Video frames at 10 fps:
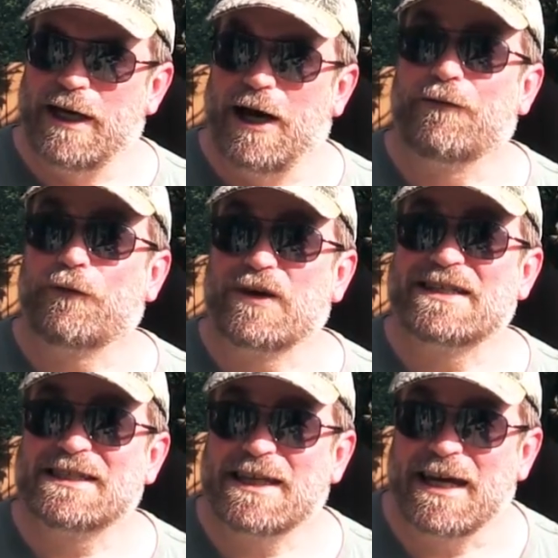a free
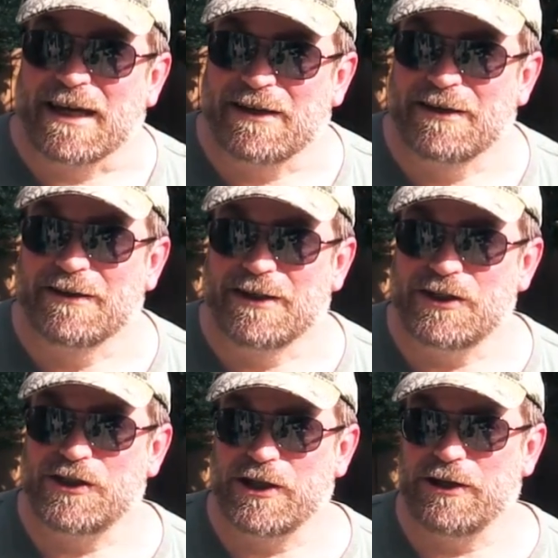steak.
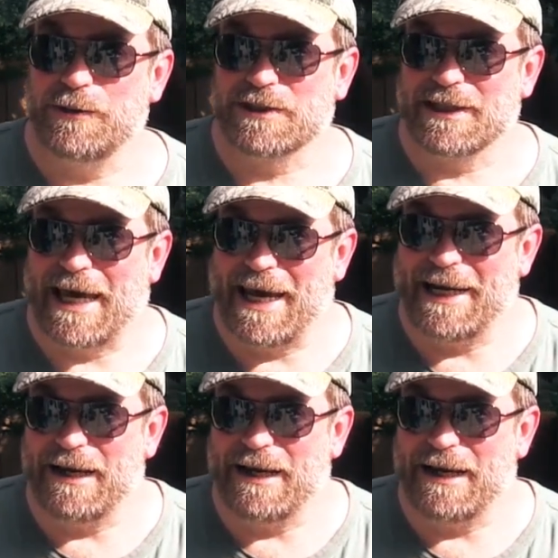This year it was an eight